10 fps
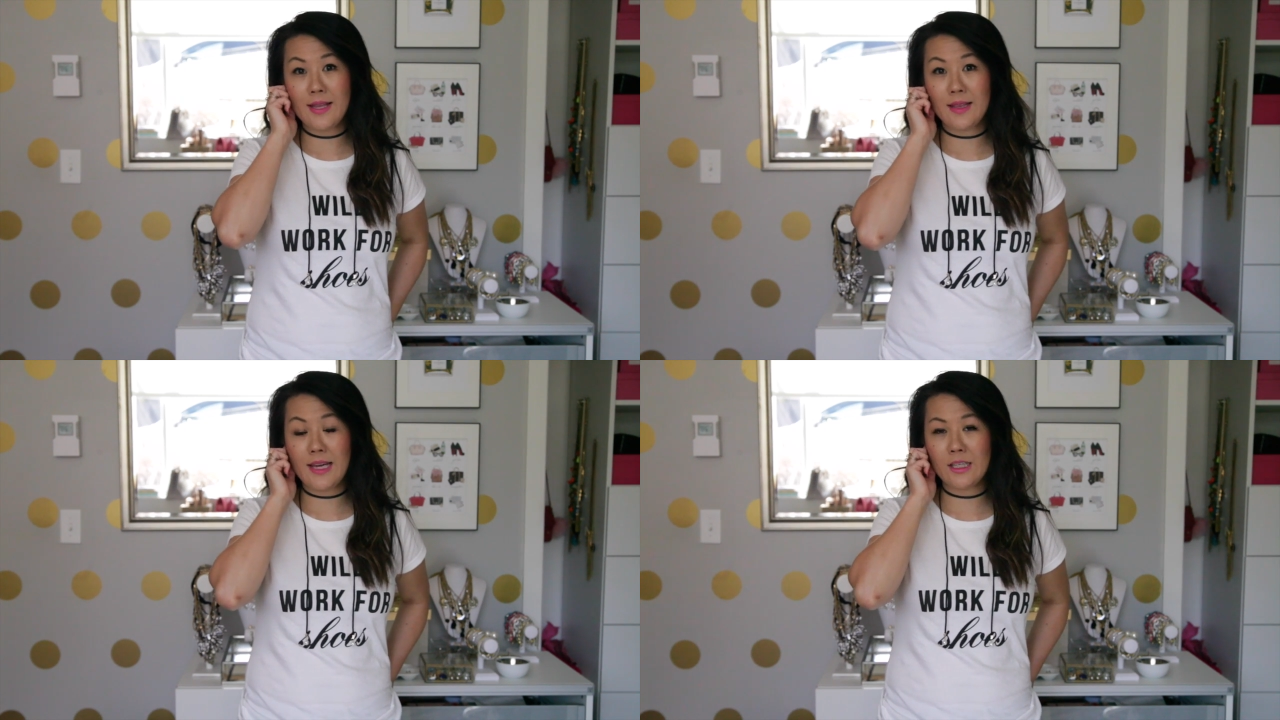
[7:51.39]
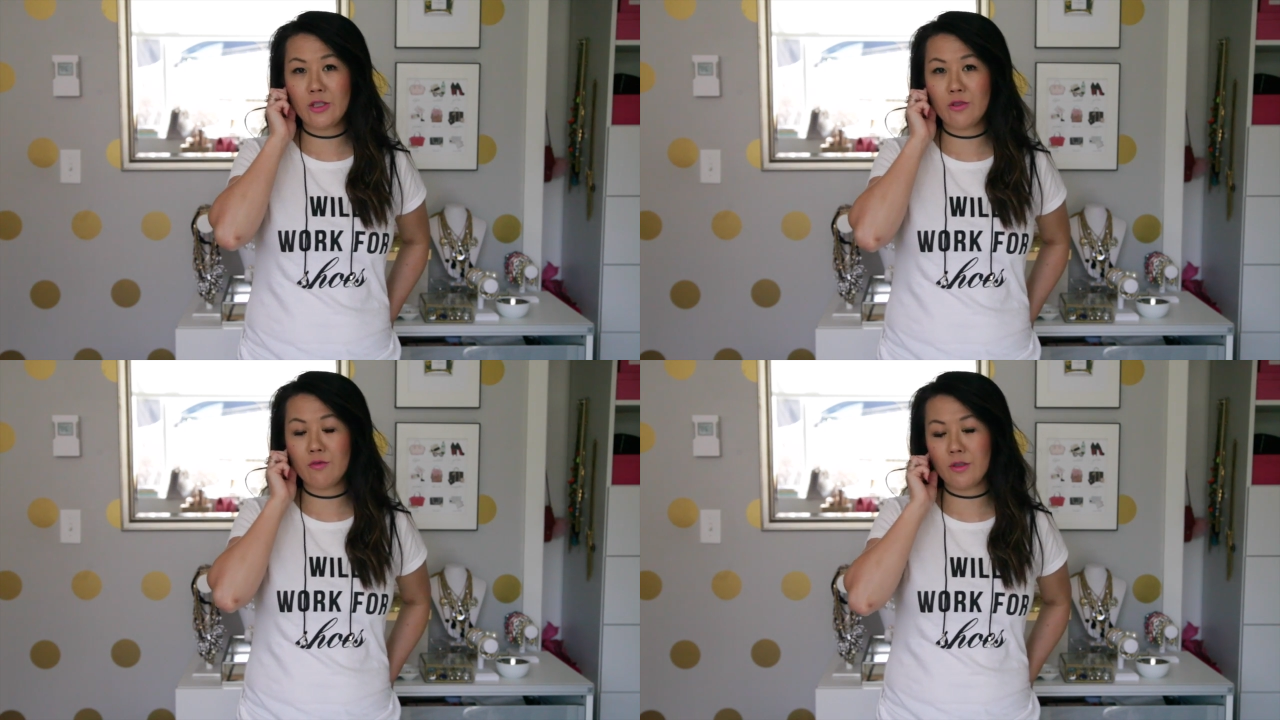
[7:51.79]
they
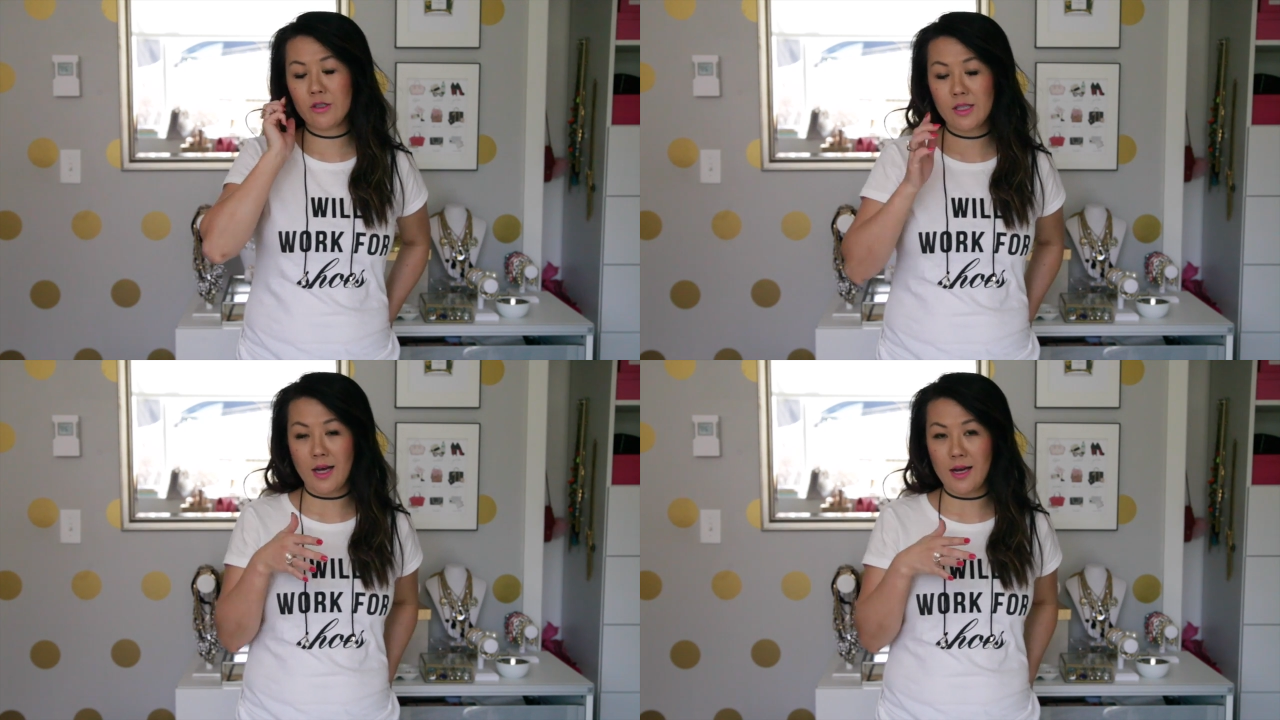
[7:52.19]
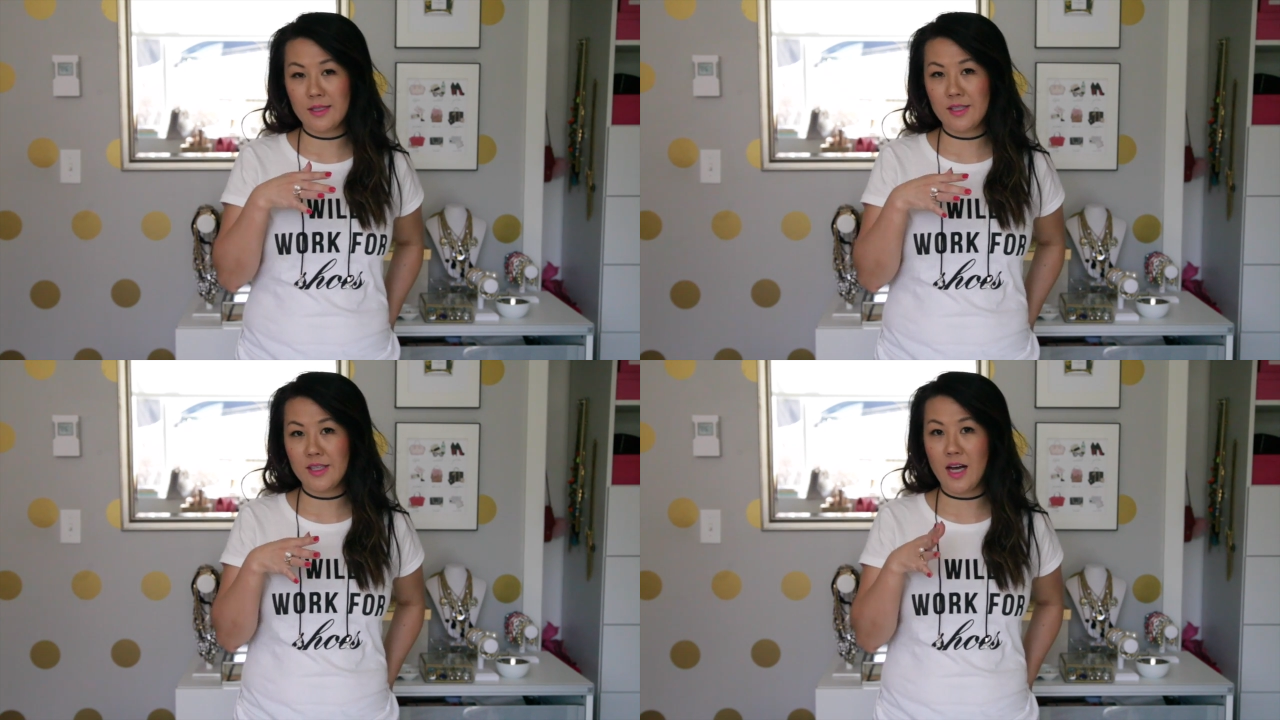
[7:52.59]
do first
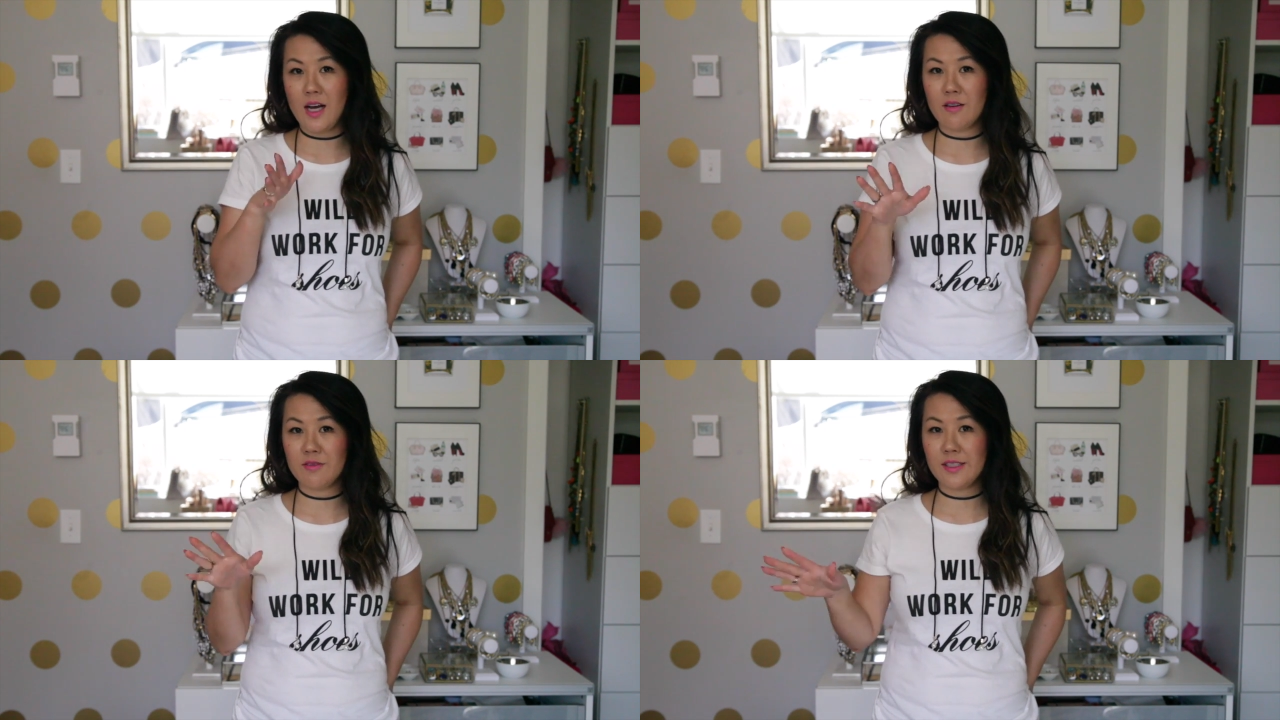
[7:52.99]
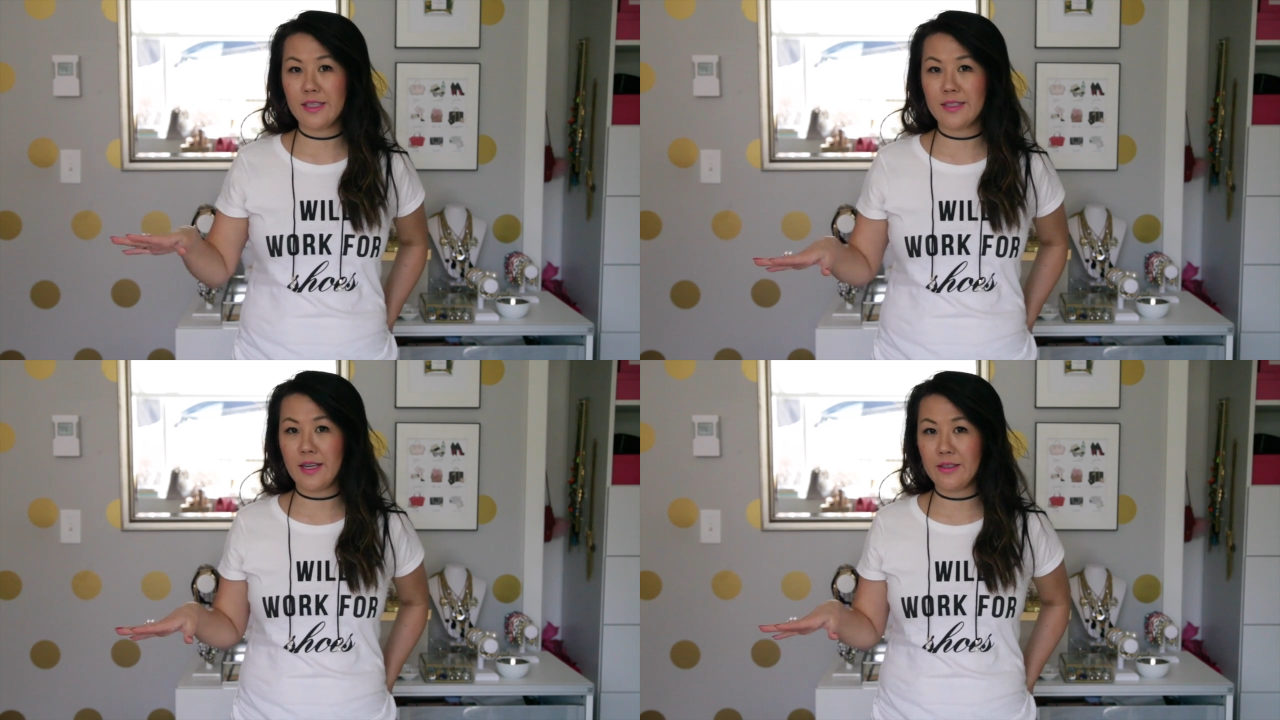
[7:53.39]
cuts of the
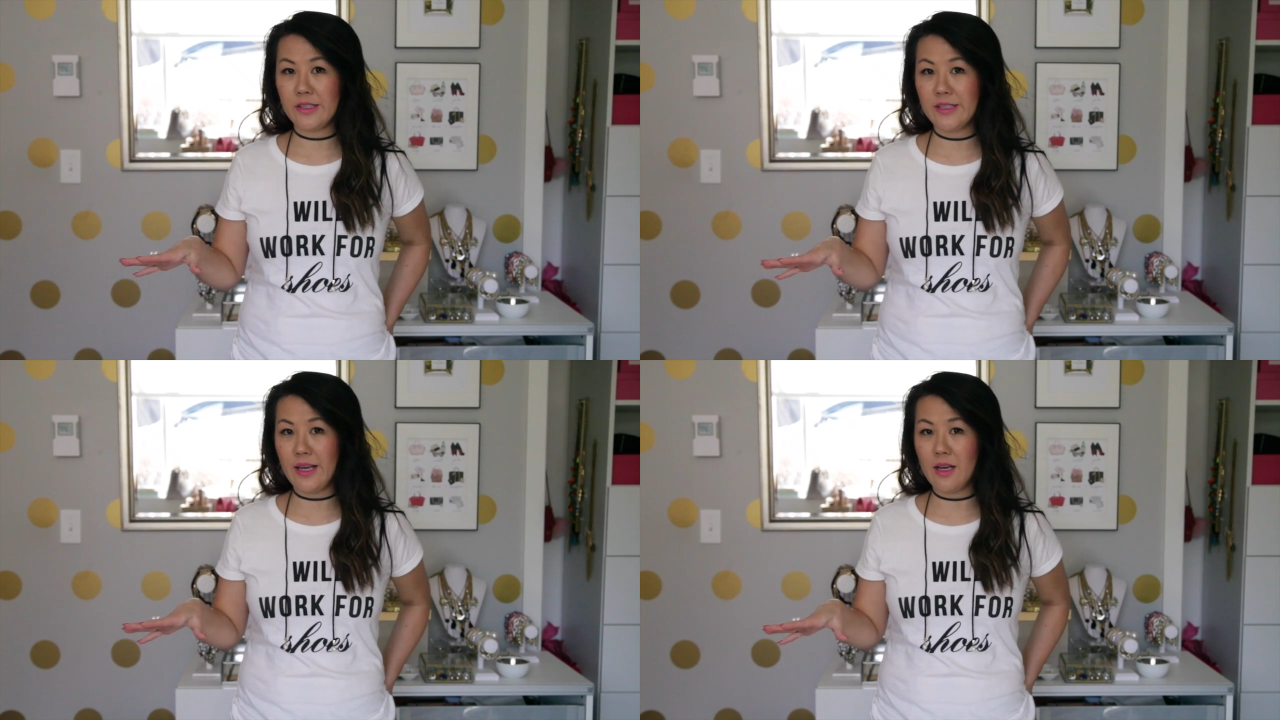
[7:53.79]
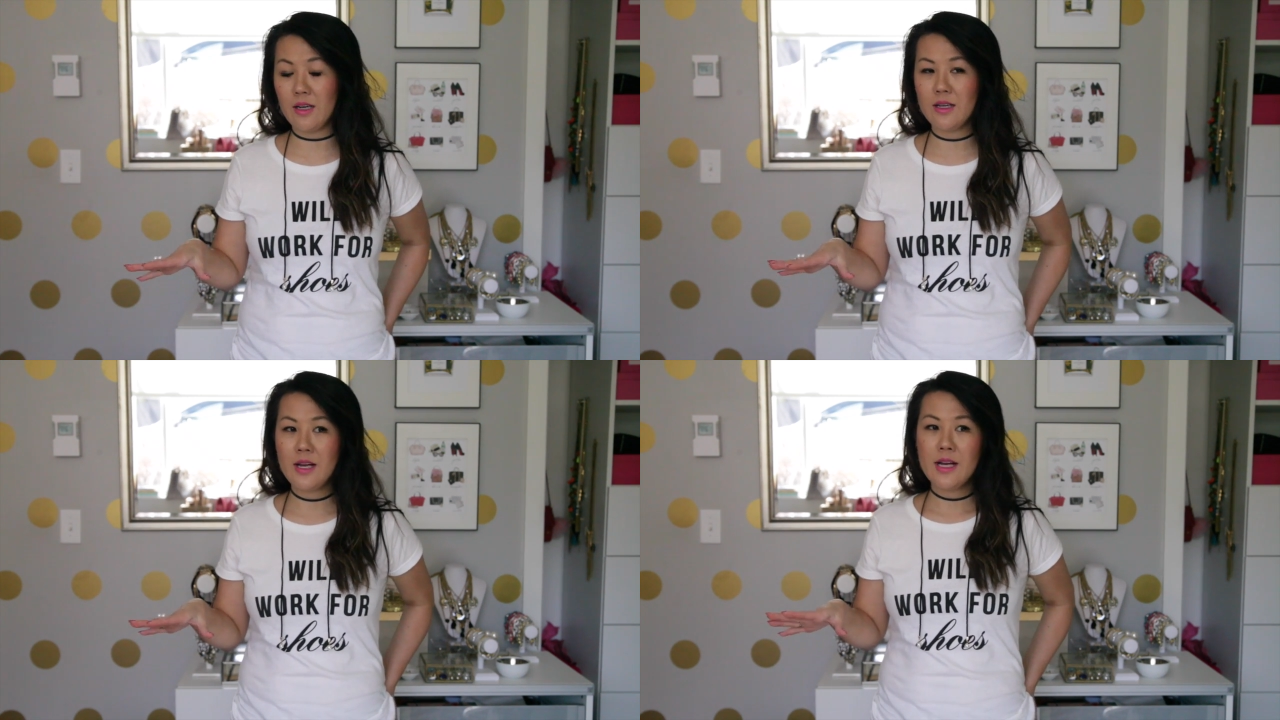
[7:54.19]
designer
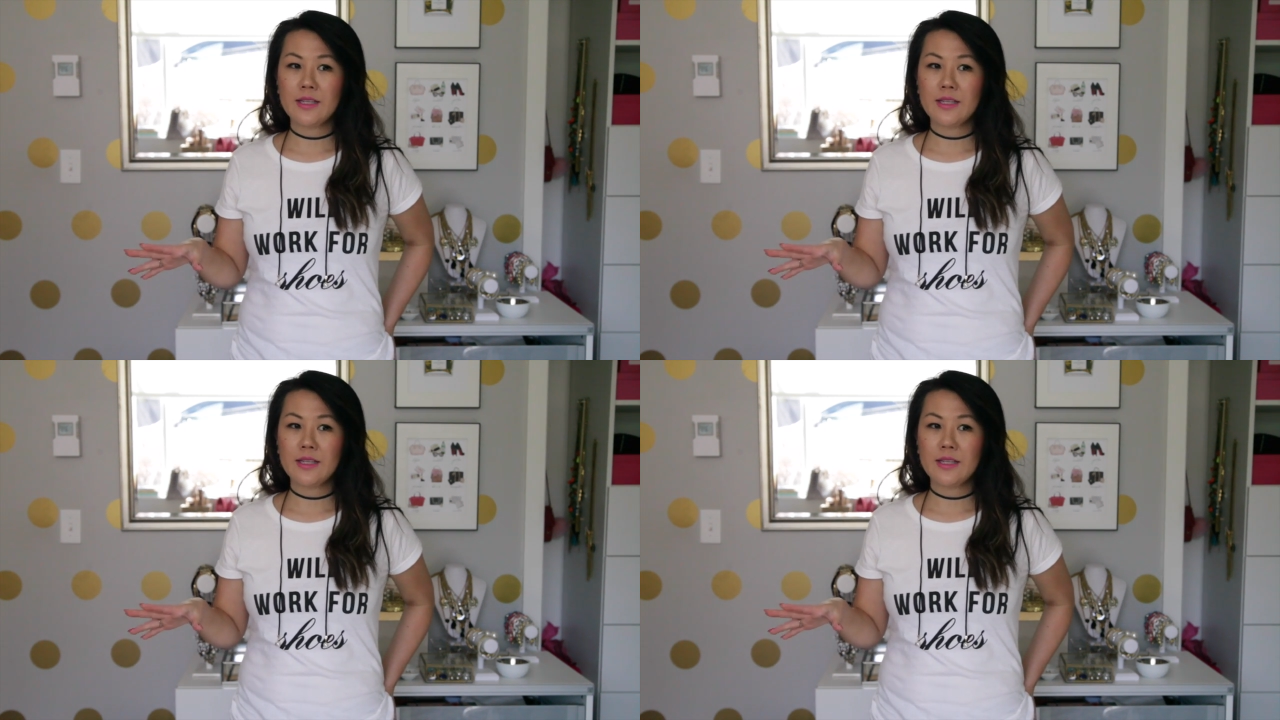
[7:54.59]
sale,